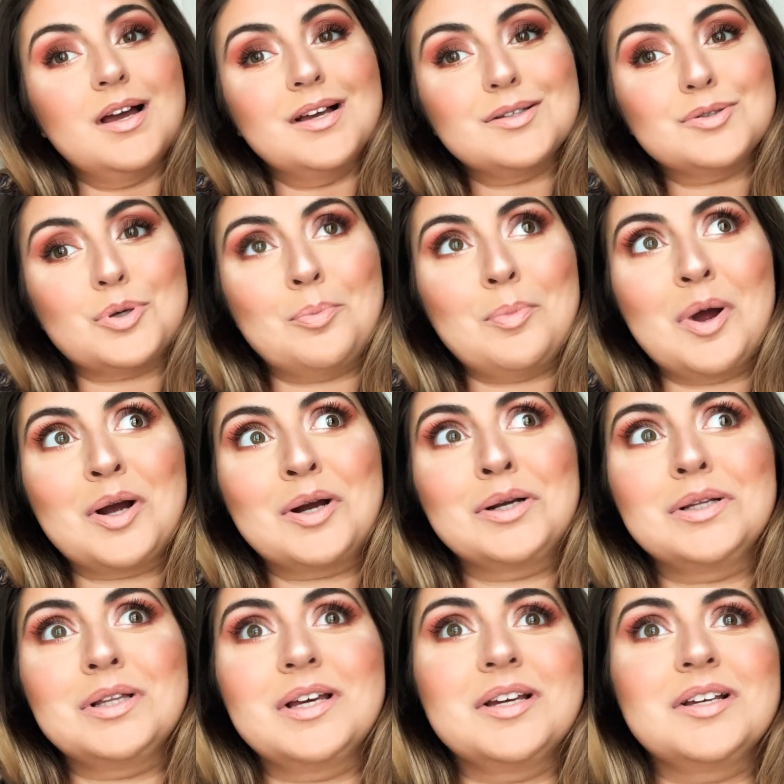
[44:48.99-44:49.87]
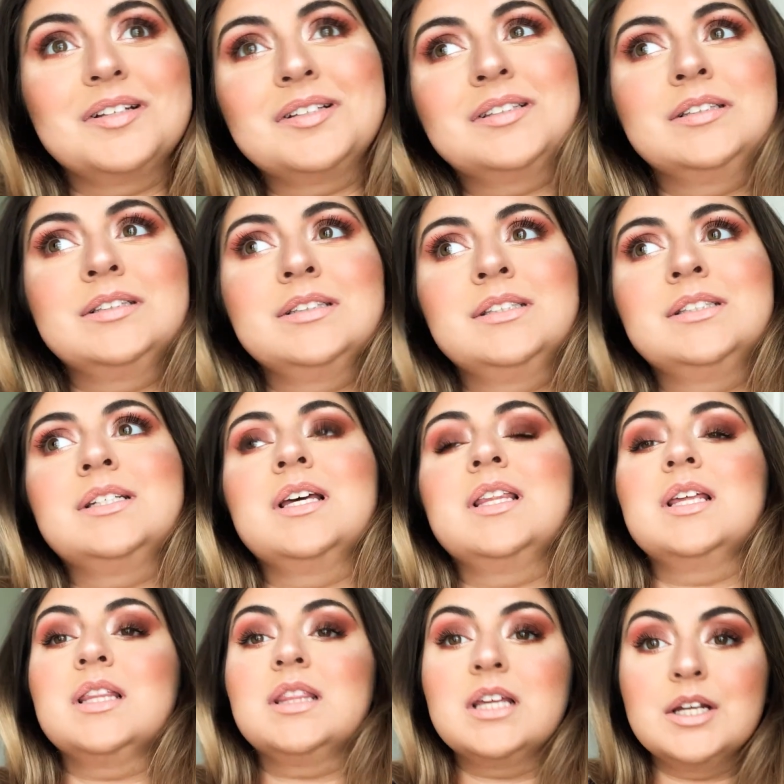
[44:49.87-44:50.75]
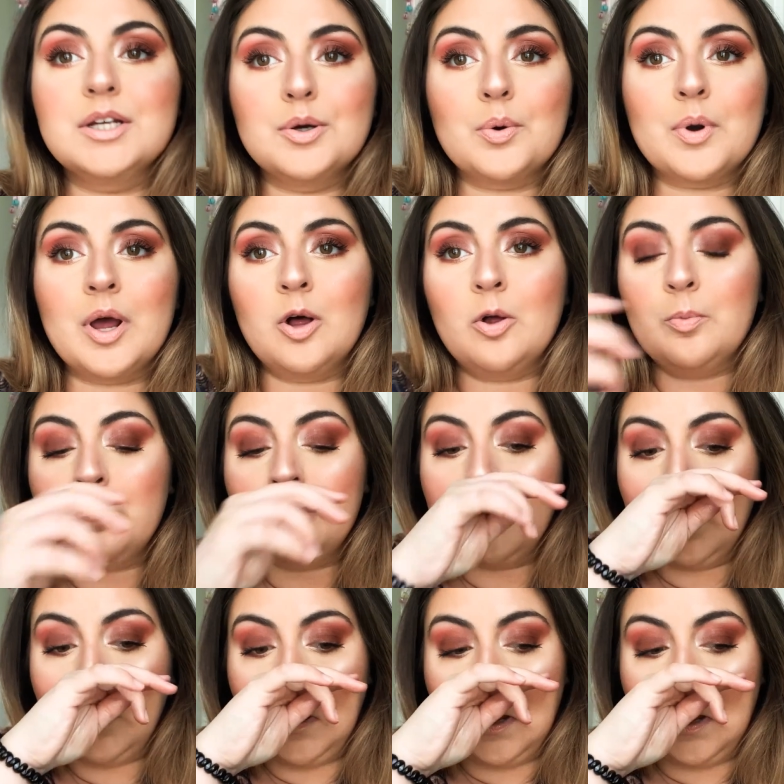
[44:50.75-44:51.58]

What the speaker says: So I'm not gonna like say that they don't help.